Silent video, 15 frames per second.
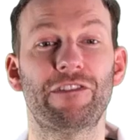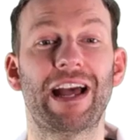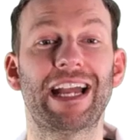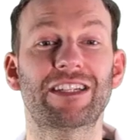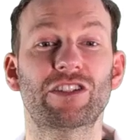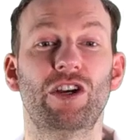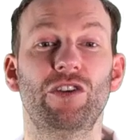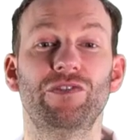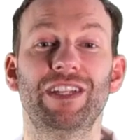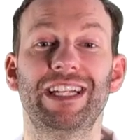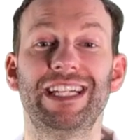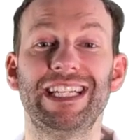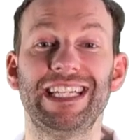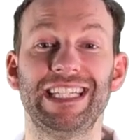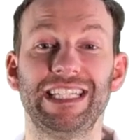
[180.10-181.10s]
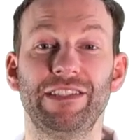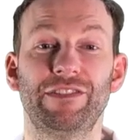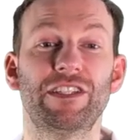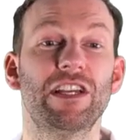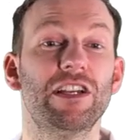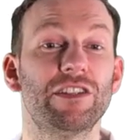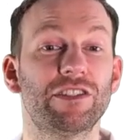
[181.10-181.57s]
effect on the
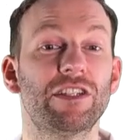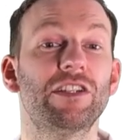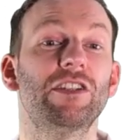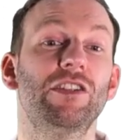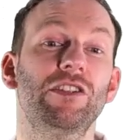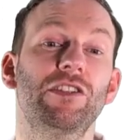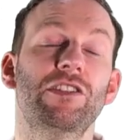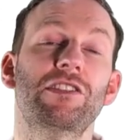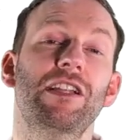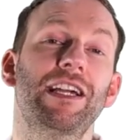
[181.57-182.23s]
leaves that looks